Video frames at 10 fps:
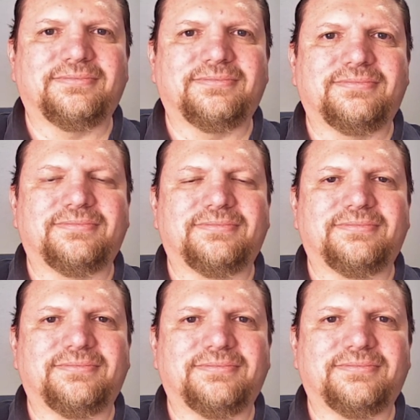
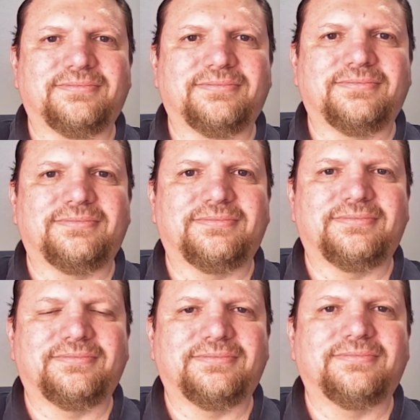
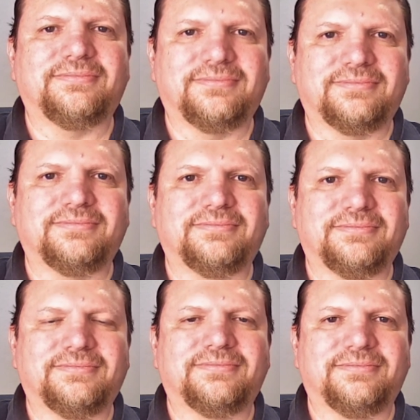
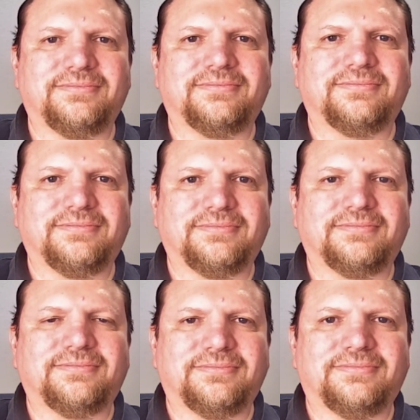
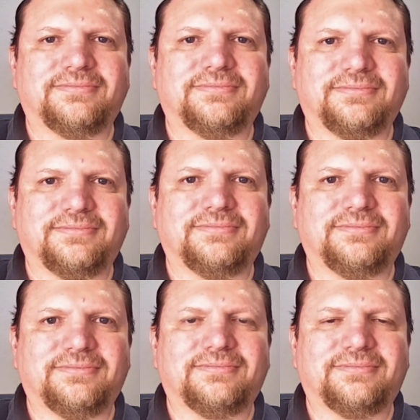
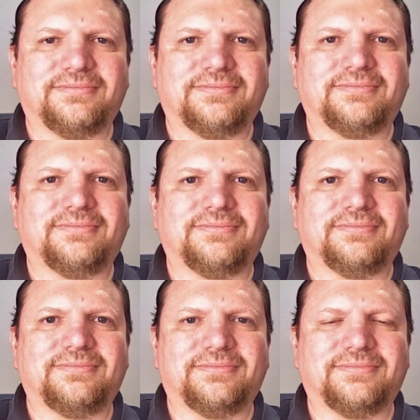
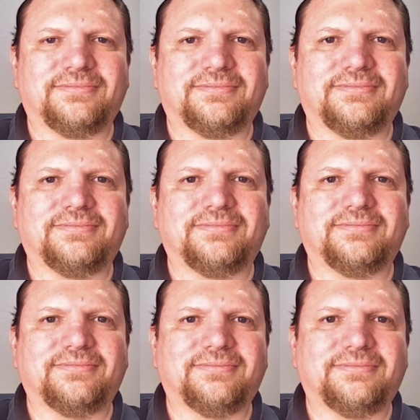
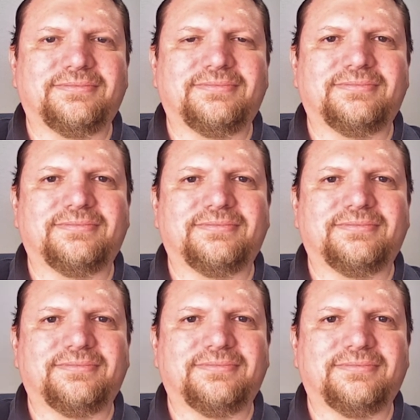
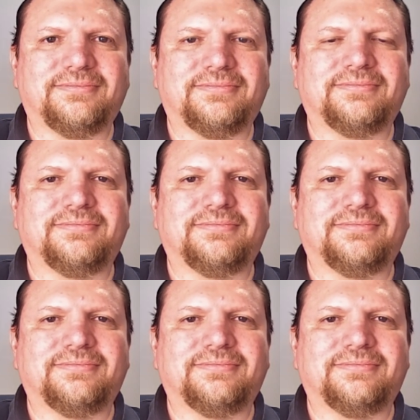[no speech]